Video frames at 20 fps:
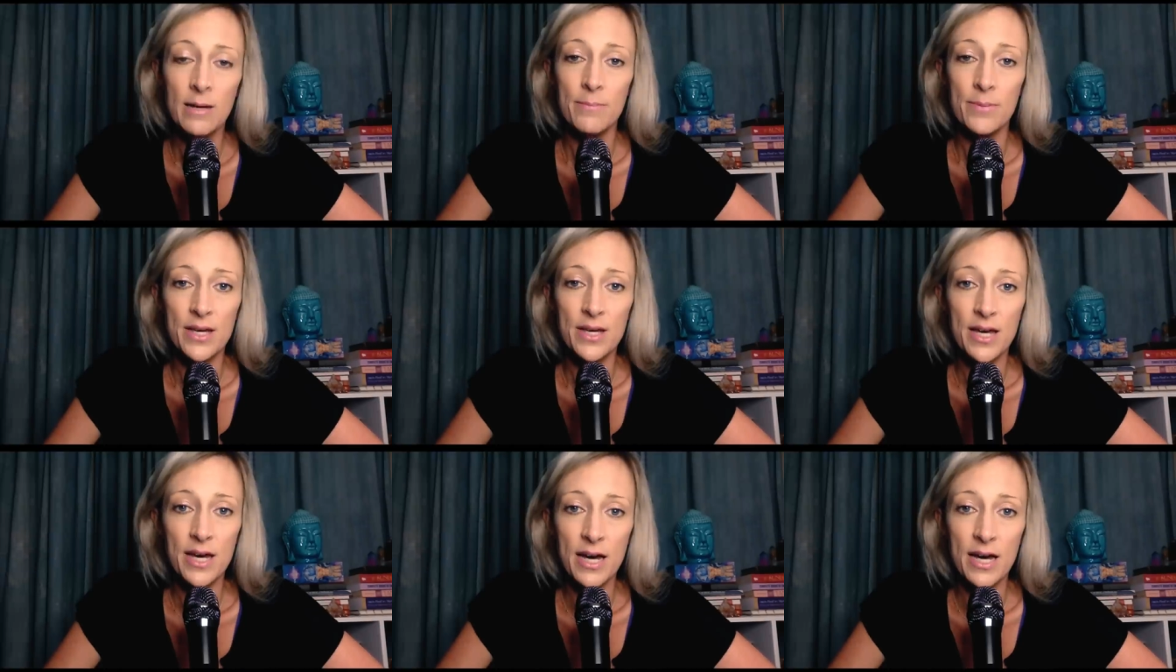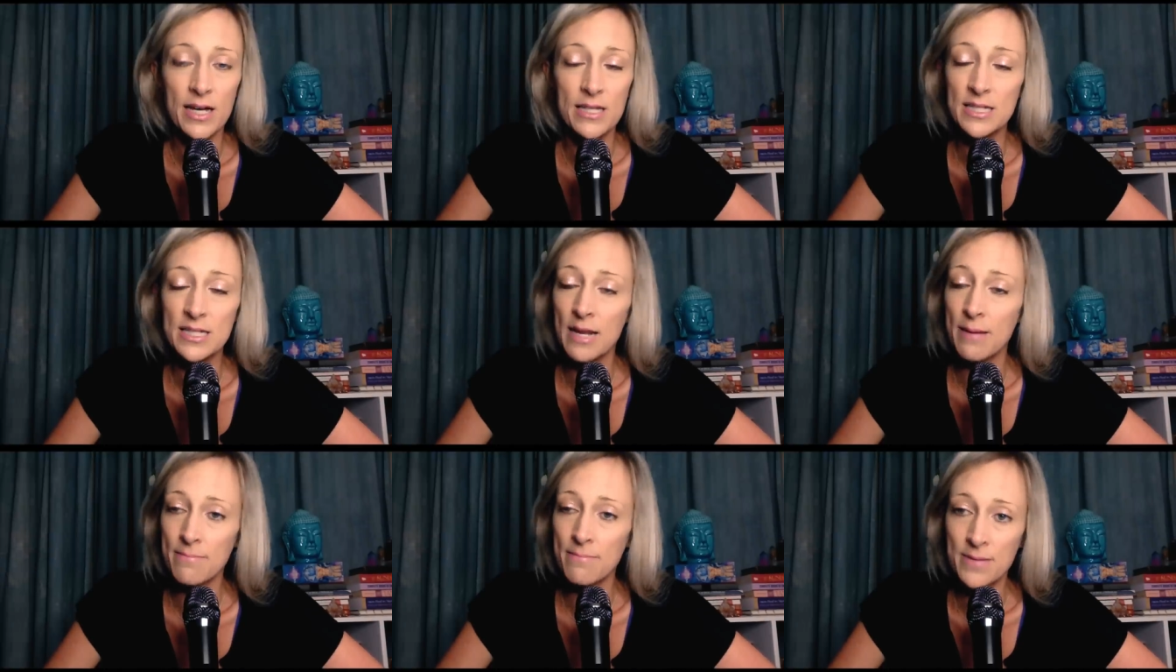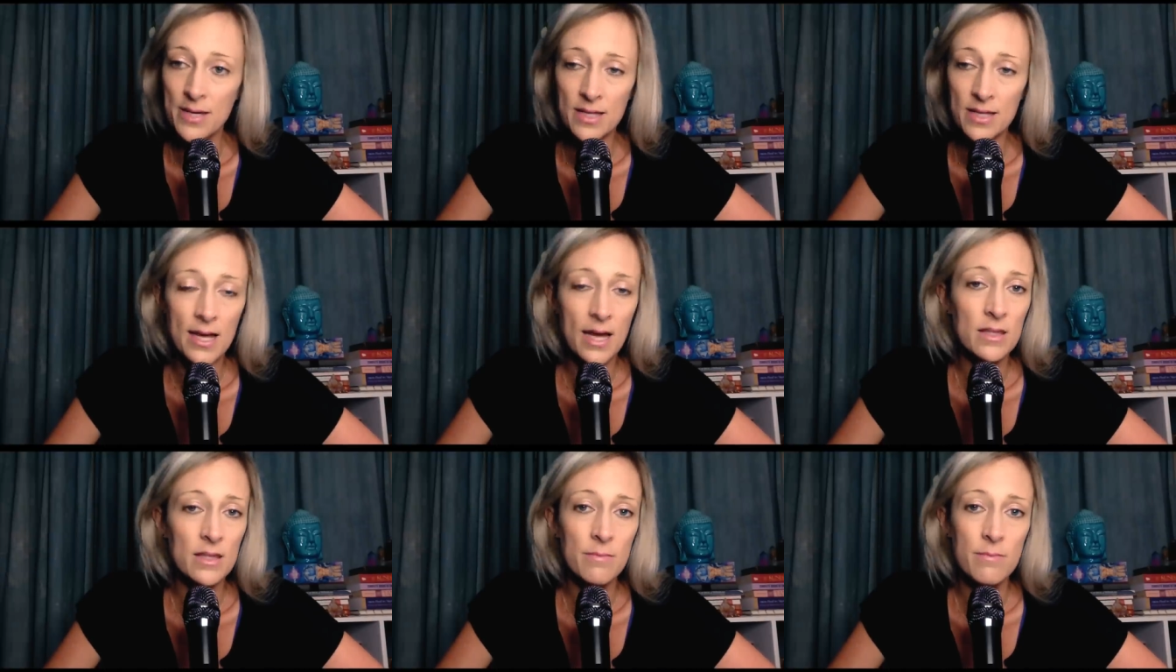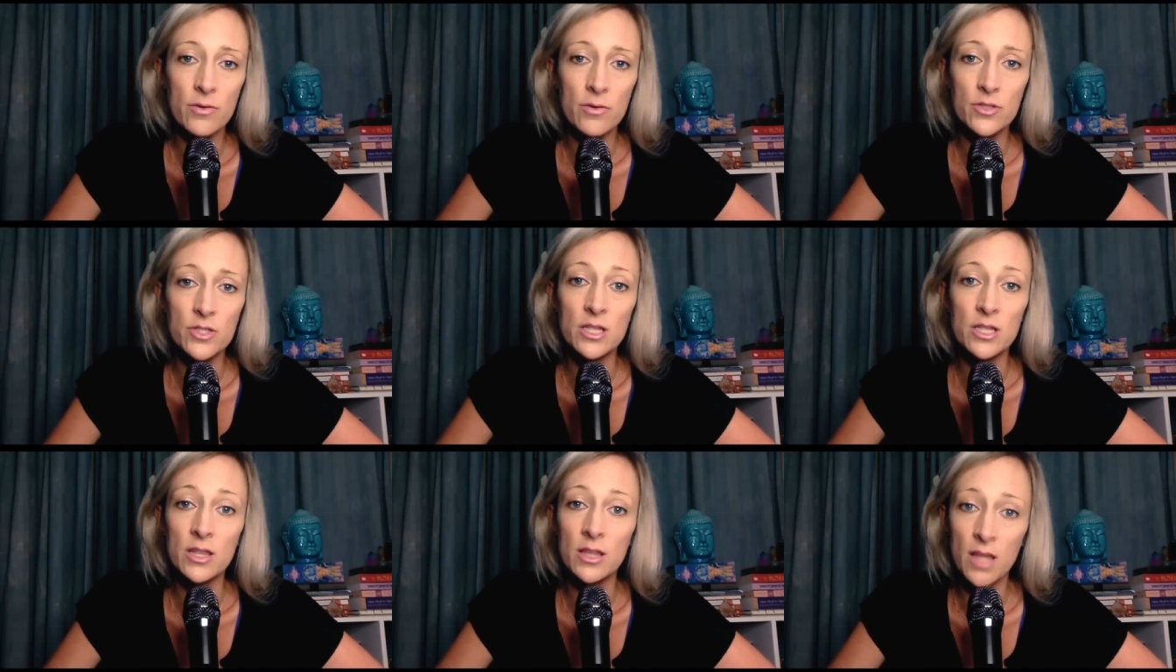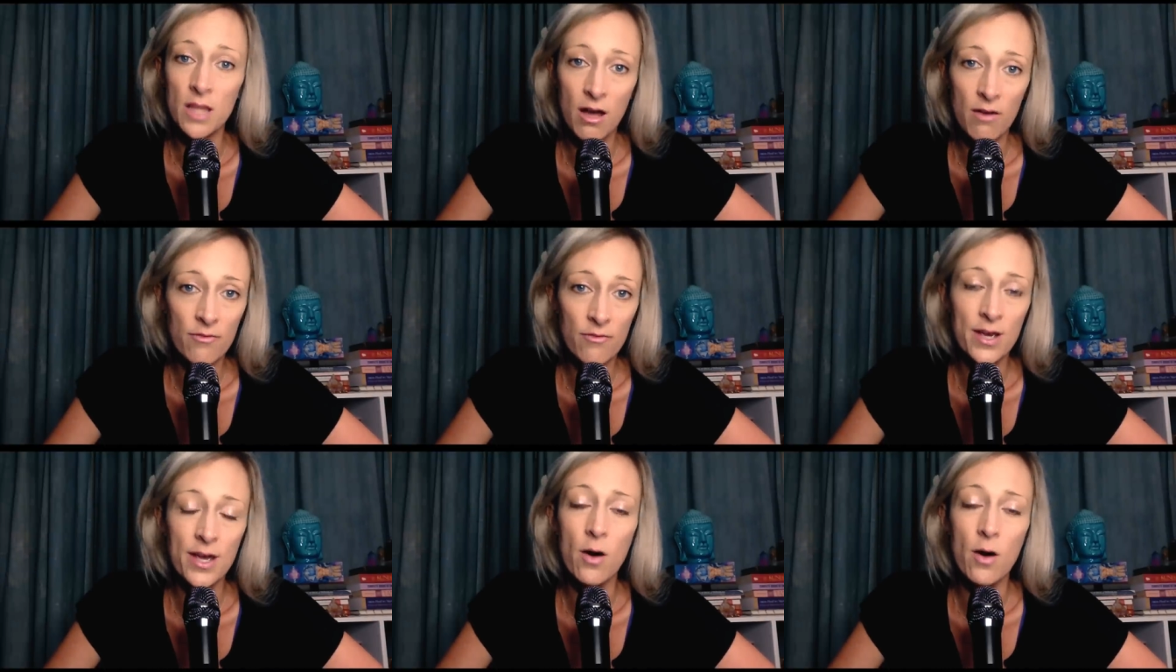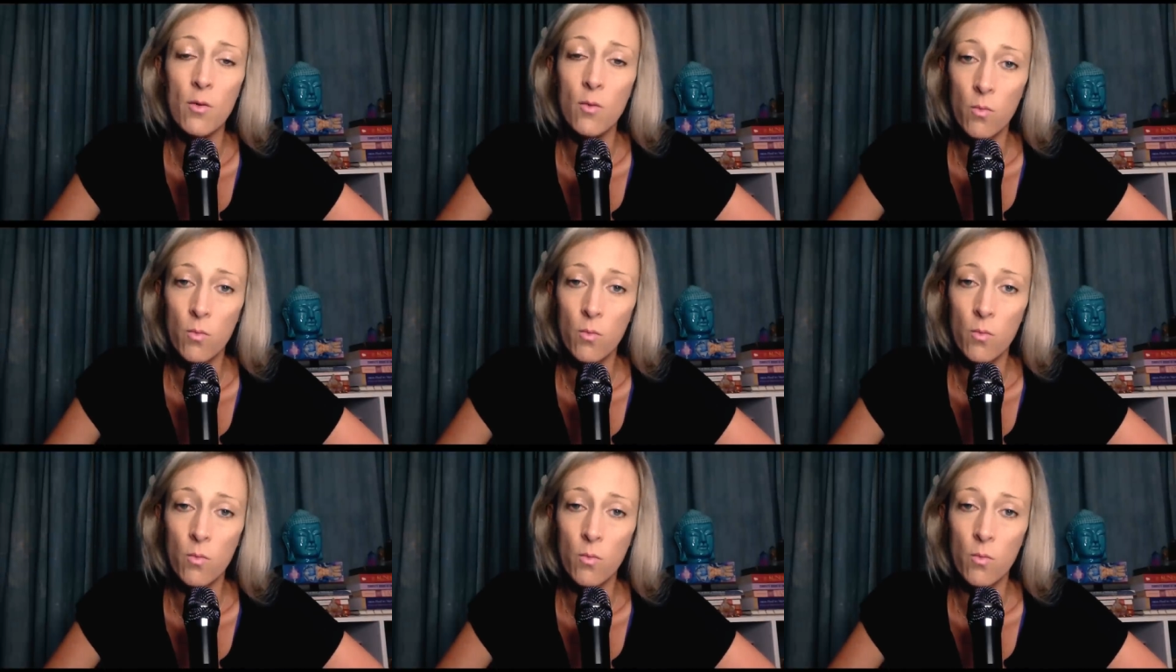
Because, and I mean that in the most loving